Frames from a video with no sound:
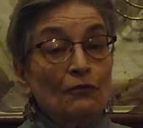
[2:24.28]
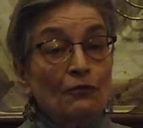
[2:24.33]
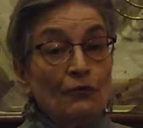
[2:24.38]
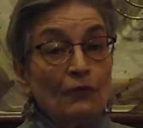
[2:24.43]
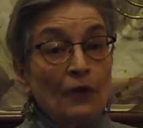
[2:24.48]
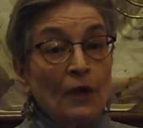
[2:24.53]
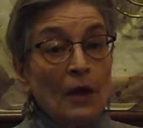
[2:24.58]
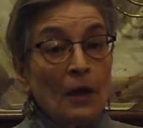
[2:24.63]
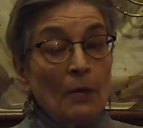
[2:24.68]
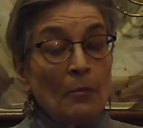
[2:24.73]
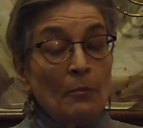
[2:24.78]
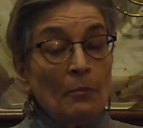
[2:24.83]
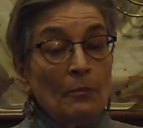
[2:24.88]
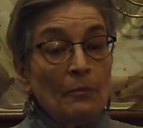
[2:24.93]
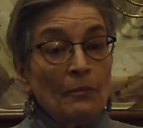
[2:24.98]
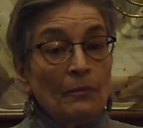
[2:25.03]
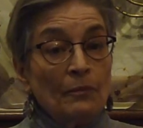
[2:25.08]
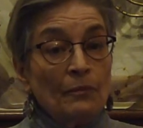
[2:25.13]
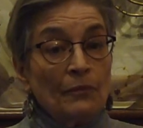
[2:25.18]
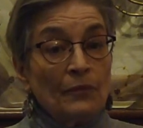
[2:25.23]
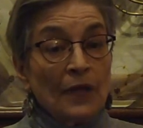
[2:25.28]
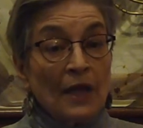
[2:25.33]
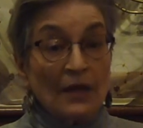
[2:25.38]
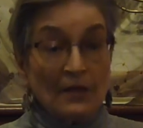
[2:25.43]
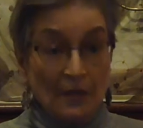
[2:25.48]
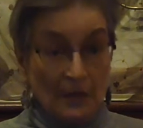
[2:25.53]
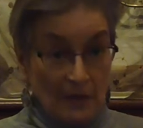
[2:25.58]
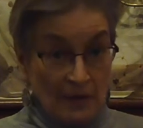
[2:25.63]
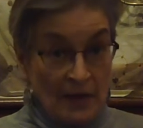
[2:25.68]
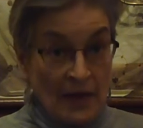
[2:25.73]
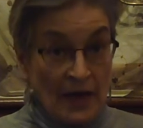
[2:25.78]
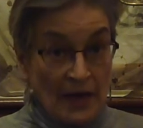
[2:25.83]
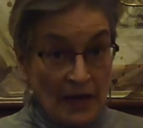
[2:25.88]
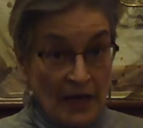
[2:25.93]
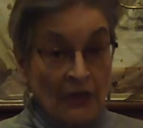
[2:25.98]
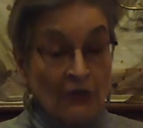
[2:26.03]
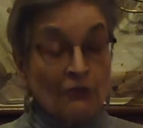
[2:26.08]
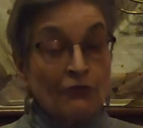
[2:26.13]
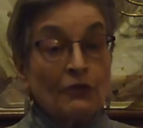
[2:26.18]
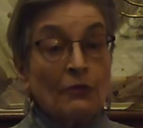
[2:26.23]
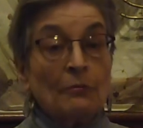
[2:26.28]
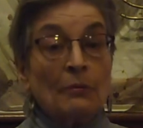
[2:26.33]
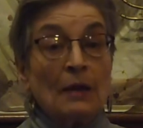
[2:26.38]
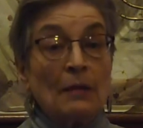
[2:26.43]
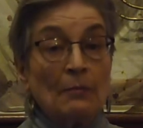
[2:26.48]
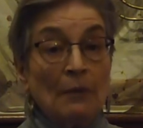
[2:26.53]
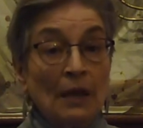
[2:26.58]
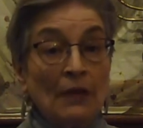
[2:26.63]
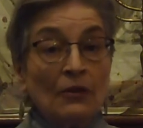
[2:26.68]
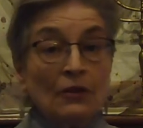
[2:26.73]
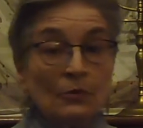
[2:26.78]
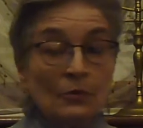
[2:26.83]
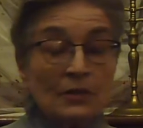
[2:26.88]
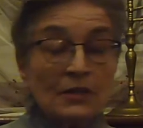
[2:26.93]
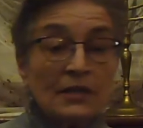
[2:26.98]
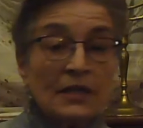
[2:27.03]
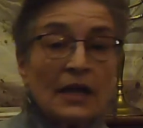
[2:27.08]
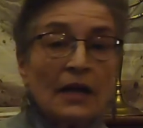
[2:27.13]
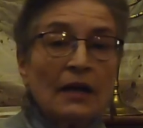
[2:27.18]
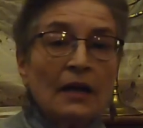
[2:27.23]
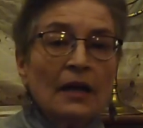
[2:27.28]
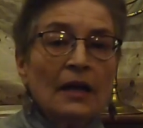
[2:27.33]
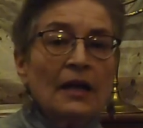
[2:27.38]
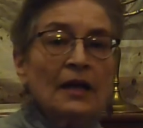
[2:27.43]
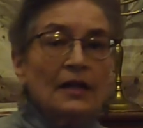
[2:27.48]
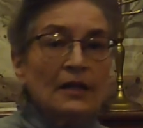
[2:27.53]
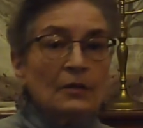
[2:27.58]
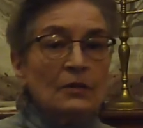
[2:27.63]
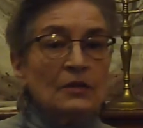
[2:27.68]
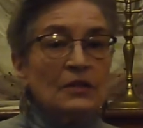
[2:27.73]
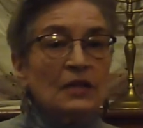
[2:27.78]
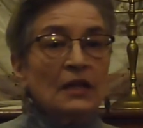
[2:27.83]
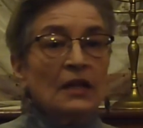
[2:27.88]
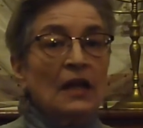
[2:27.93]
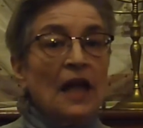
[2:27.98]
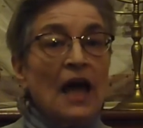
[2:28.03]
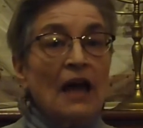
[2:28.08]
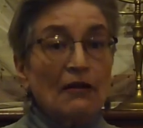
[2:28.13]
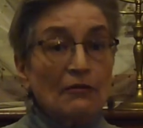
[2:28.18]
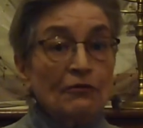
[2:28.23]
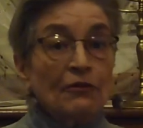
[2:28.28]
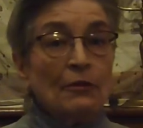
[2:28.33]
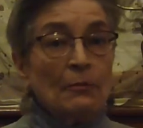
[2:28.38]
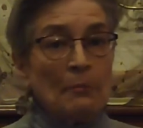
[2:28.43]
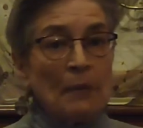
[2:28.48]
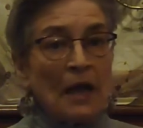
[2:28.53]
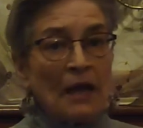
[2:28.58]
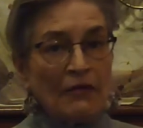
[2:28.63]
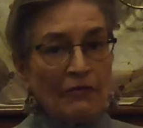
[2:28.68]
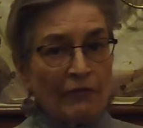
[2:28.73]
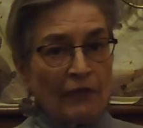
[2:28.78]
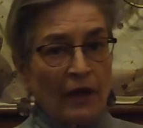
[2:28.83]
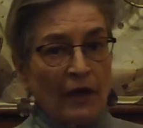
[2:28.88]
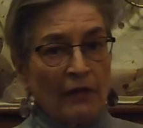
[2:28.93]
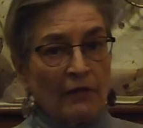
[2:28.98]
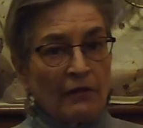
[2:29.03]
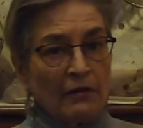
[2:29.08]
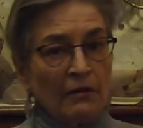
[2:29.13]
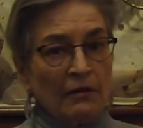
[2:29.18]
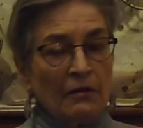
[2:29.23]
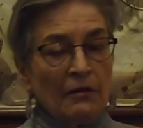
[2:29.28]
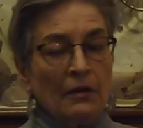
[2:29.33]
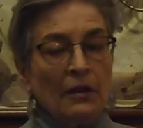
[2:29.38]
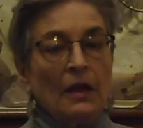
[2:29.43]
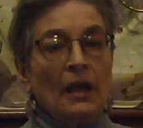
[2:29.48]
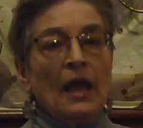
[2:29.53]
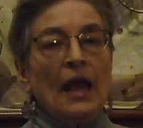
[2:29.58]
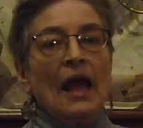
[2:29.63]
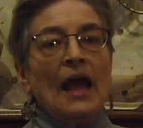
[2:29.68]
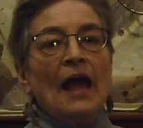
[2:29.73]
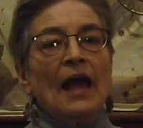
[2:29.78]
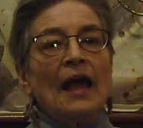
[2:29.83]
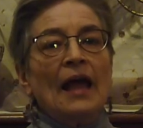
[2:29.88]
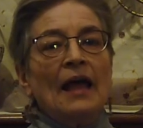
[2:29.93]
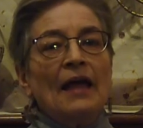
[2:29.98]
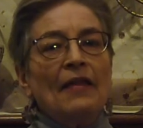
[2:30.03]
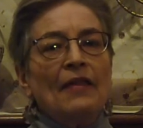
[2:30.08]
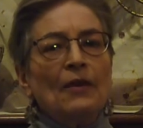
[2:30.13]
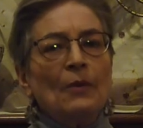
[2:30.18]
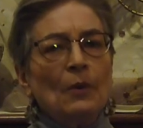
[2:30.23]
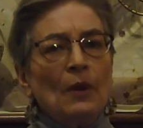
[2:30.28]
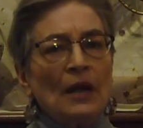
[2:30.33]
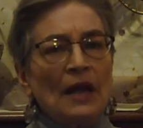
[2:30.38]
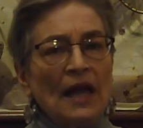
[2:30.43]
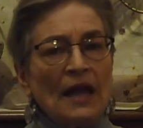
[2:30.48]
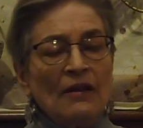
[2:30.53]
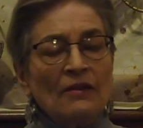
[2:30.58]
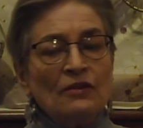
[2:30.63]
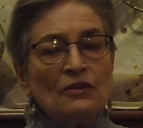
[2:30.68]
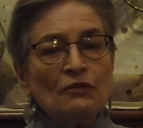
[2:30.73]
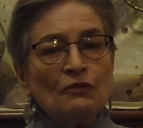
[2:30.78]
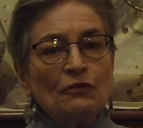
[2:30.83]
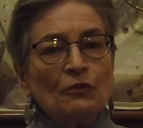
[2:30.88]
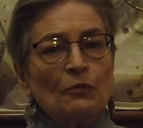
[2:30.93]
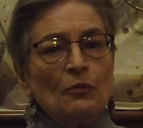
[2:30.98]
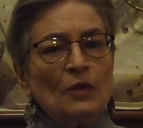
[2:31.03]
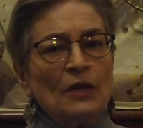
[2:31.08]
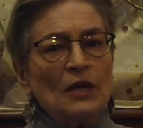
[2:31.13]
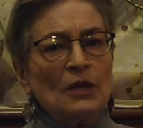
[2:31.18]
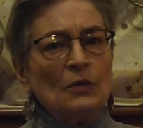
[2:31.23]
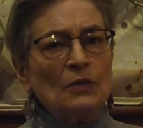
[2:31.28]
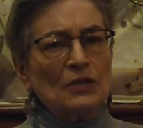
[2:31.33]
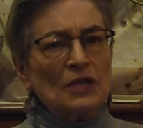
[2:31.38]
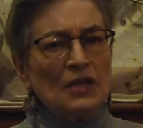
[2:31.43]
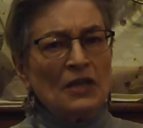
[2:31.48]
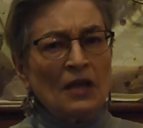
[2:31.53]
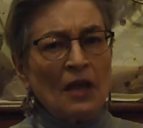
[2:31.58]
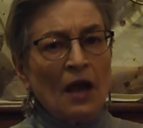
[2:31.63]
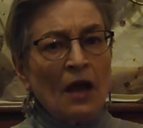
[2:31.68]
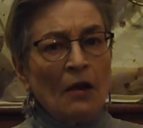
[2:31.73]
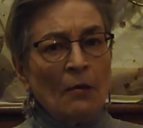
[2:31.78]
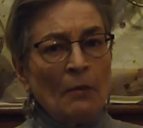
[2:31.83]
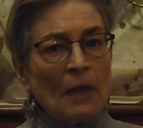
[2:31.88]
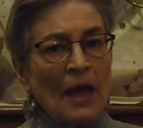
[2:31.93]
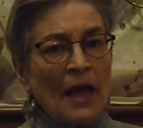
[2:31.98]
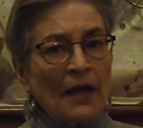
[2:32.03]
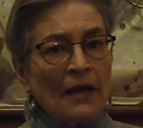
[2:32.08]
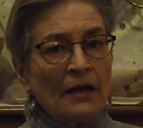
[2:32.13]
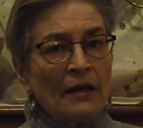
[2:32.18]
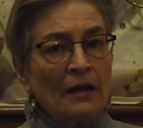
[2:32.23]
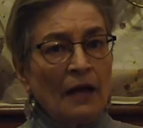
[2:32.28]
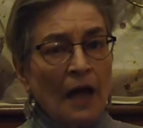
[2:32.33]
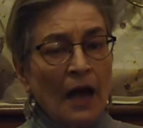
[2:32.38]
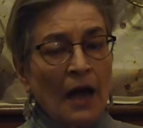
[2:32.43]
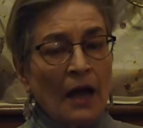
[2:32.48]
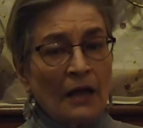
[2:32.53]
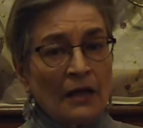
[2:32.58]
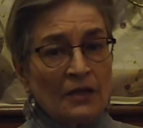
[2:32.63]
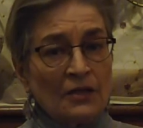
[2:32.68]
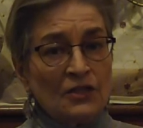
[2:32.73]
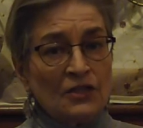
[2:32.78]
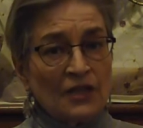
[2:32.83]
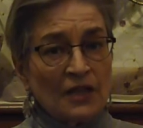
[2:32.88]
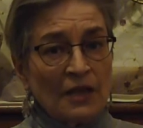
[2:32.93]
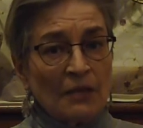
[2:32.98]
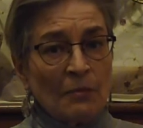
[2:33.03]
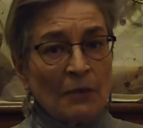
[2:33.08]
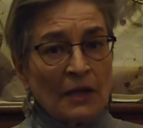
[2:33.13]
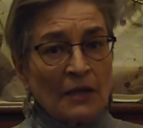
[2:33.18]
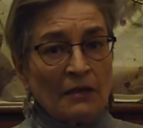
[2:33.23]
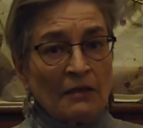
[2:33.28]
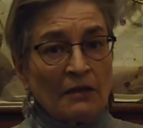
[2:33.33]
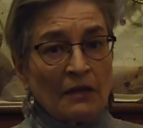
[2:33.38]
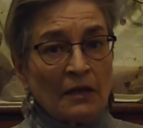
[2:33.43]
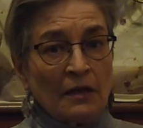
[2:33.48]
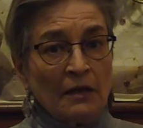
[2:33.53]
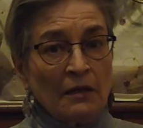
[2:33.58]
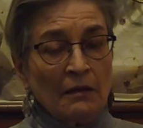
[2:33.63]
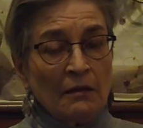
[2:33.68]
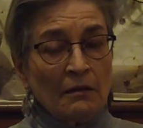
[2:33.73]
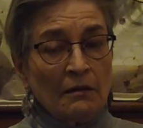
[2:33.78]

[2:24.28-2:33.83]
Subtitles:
from, and that letter from my mother was there. There was a lot from my father. There were letters from when he was a young man in college at MIT,